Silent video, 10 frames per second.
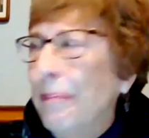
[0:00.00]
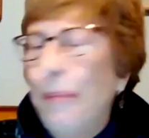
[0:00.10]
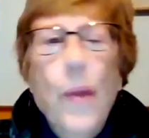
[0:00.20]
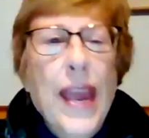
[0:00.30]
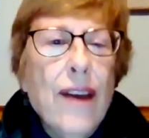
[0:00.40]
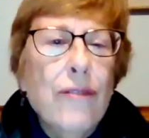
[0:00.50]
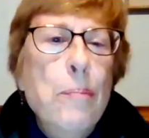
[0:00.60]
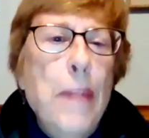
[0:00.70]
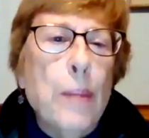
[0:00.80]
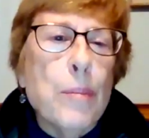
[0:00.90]
We have
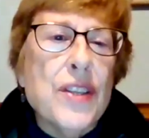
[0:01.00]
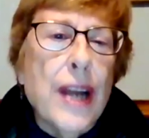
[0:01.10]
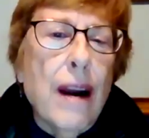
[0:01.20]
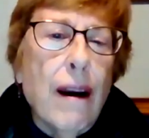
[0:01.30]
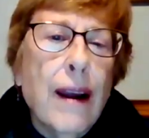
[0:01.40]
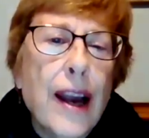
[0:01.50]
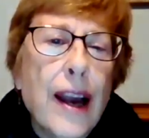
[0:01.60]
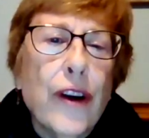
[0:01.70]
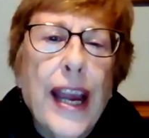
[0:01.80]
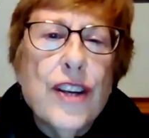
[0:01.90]
members in our
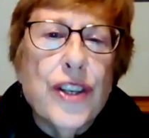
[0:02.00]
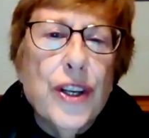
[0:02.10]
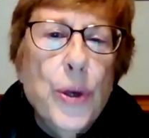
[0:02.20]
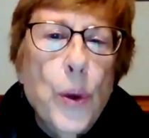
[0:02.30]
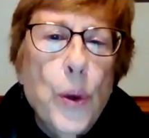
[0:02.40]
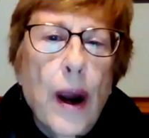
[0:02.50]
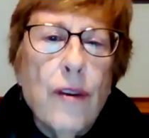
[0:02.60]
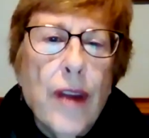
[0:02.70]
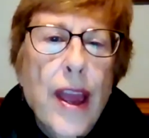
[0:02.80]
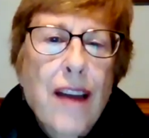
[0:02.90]
congregation who
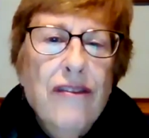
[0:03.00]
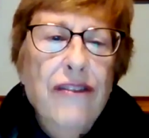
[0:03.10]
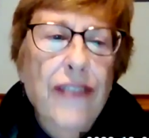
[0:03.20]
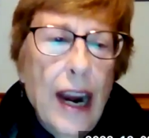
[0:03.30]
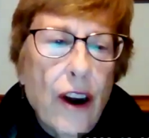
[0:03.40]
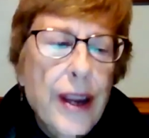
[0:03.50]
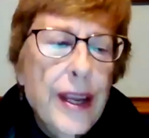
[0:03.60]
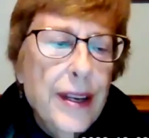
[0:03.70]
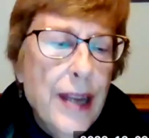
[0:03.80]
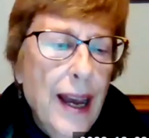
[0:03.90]
are
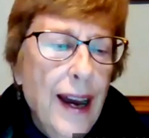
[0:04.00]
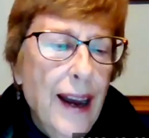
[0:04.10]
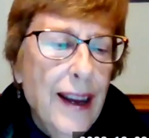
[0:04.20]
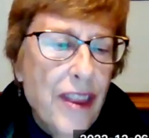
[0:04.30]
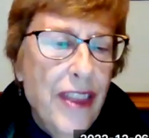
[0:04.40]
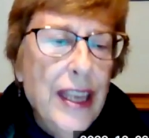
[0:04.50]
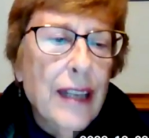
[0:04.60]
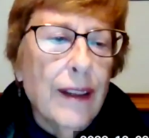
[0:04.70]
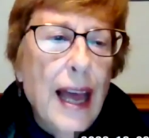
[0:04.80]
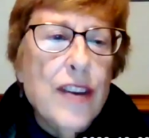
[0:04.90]
very
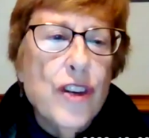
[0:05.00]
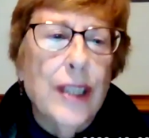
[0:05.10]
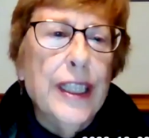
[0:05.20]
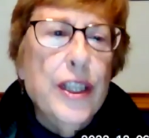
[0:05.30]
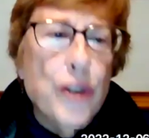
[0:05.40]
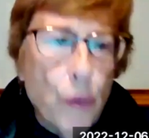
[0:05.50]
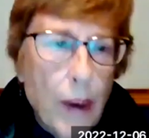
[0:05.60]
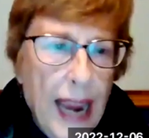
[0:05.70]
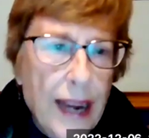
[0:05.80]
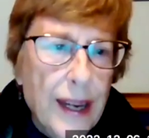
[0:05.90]
theologically
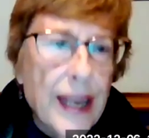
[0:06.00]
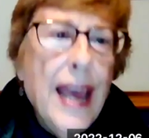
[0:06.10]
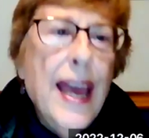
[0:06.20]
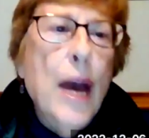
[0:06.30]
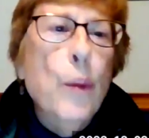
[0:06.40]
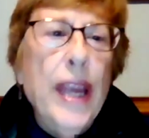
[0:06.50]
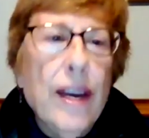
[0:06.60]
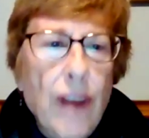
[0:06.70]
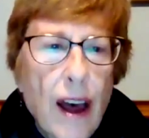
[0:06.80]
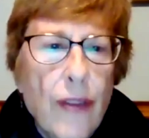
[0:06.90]
trained, and we
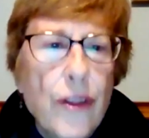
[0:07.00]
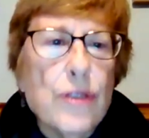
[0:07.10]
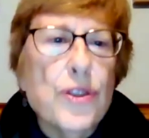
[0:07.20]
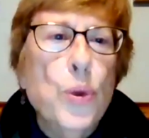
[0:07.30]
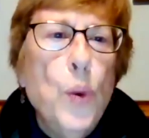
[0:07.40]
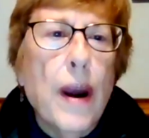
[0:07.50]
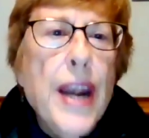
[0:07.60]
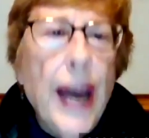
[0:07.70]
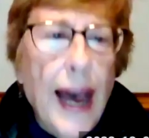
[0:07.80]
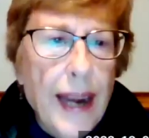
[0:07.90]
have others who are
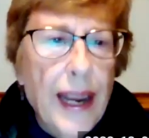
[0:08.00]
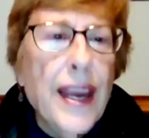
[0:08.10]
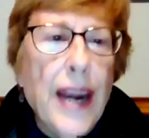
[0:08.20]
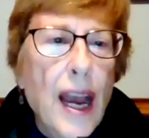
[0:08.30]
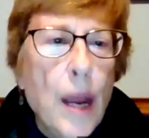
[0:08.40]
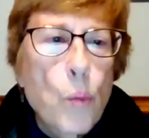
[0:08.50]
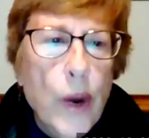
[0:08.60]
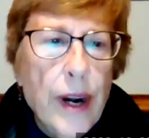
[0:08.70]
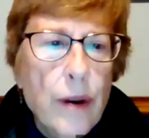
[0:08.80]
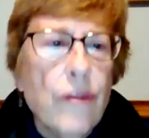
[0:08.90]
not, and I'm
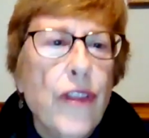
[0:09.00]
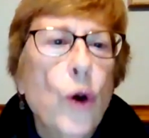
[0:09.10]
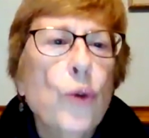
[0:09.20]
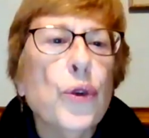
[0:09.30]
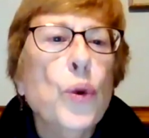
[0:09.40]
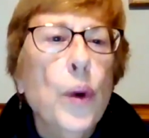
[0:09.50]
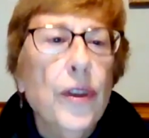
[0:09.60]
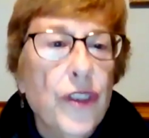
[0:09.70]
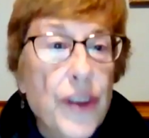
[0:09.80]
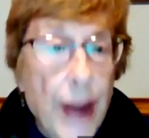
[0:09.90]
one of those who
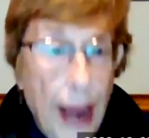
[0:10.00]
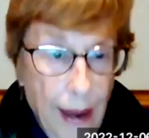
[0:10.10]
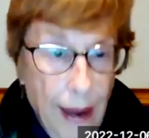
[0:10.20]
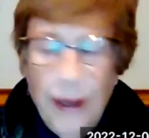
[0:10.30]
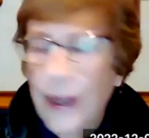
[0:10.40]
is not.